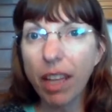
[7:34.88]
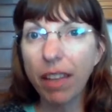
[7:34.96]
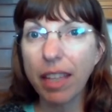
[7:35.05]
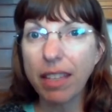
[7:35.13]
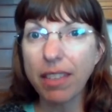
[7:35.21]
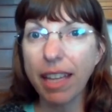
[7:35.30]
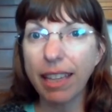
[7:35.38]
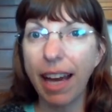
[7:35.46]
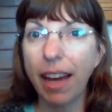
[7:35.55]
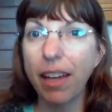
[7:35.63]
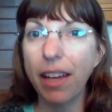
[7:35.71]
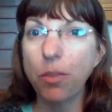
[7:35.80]
things like
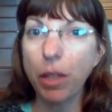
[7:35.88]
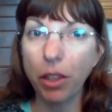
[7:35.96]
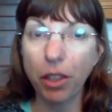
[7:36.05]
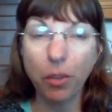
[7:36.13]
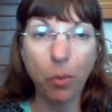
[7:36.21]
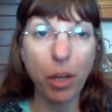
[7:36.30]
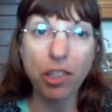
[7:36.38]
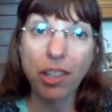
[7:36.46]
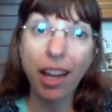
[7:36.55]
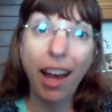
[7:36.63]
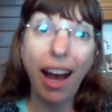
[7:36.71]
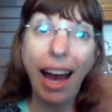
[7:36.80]
that as we learn, which
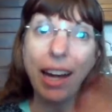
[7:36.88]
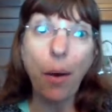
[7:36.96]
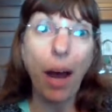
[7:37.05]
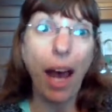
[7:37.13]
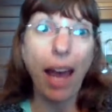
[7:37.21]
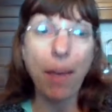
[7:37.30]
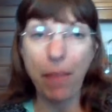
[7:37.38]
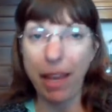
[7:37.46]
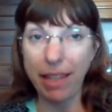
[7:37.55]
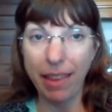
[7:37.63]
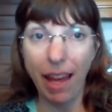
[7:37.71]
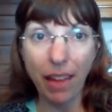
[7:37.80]
I know I'm
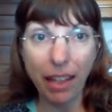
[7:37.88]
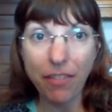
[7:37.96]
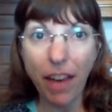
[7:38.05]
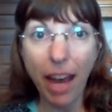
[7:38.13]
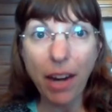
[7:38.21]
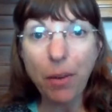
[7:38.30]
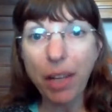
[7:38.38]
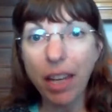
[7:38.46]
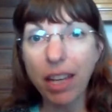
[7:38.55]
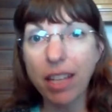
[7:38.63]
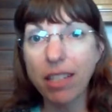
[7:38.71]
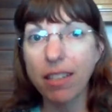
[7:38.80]
like that. Like if I don't
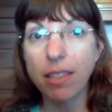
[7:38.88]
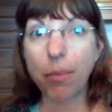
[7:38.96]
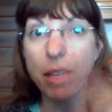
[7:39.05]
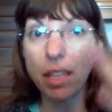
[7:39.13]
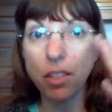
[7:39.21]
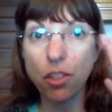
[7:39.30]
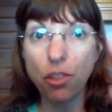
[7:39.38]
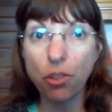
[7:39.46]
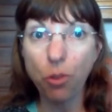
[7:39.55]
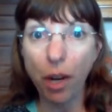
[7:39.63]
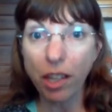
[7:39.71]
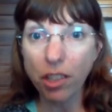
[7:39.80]
get into something
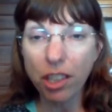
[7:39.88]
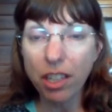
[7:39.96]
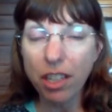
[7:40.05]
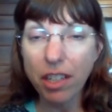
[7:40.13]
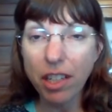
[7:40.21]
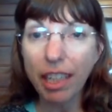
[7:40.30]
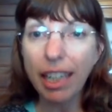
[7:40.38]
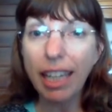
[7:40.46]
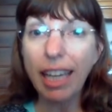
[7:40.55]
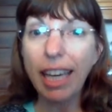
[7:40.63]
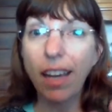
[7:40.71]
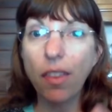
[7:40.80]
structured
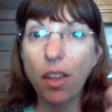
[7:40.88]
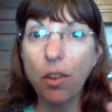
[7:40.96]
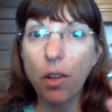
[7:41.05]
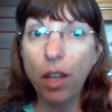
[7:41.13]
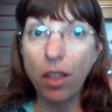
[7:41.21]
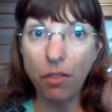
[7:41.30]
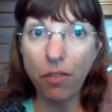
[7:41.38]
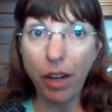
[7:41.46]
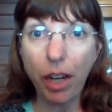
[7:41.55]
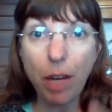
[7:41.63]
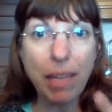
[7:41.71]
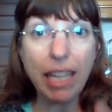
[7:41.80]
in the
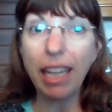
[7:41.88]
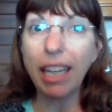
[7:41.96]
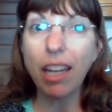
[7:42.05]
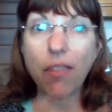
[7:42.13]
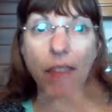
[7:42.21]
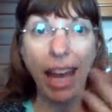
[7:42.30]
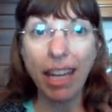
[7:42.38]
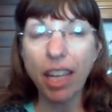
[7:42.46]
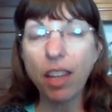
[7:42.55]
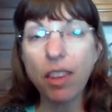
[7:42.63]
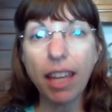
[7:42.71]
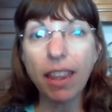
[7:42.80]
very beginning of
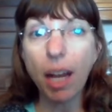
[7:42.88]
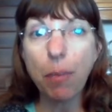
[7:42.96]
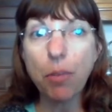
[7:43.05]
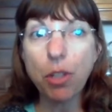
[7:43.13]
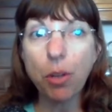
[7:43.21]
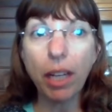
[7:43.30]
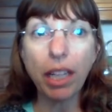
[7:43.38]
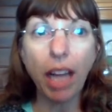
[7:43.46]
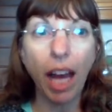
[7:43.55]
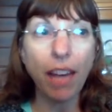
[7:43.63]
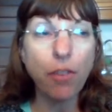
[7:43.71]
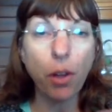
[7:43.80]
anything that I'm doing,
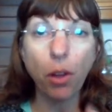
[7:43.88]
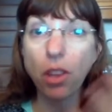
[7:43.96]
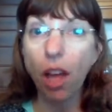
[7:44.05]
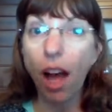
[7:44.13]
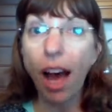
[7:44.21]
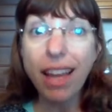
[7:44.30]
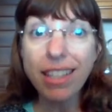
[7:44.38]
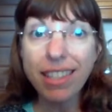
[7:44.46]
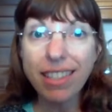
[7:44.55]
I feel lost,